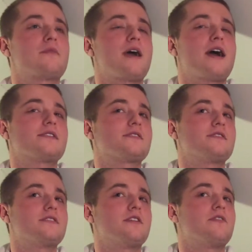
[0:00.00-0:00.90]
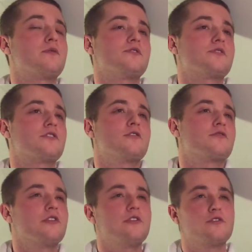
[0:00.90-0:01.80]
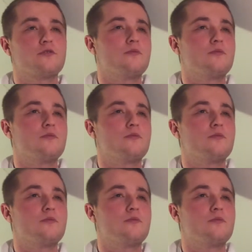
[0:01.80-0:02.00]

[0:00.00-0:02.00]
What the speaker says: past if it was your girlfriend or